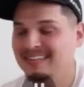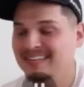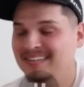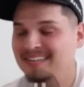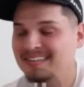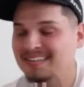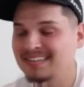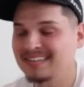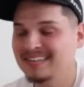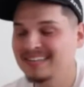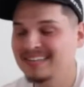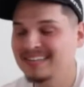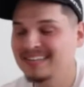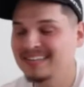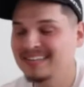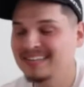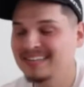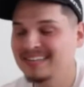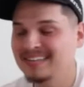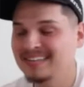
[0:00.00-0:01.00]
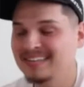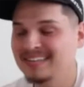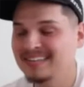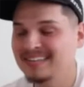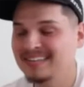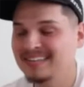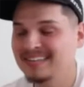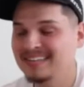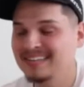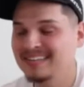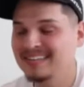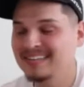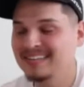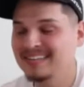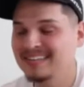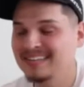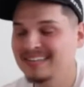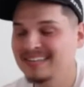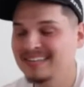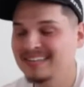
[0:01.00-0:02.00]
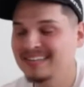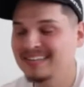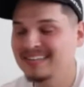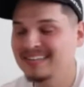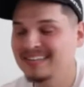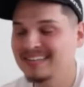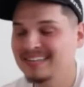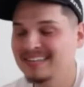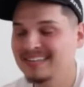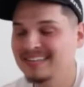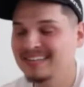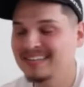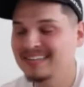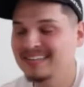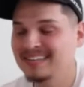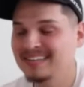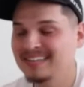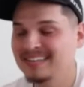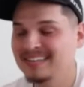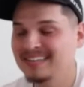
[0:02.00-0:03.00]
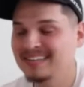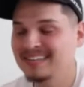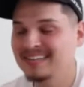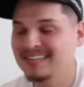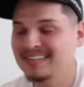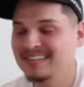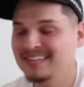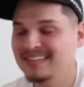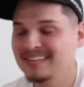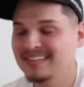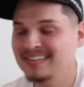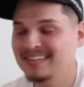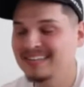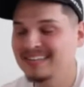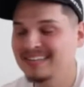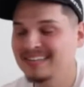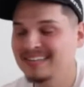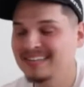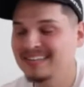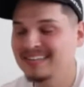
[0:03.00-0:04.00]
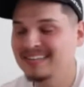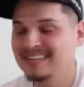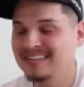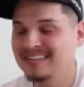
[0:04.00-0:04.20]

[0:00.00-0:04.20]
No words are spoken by the person on screen.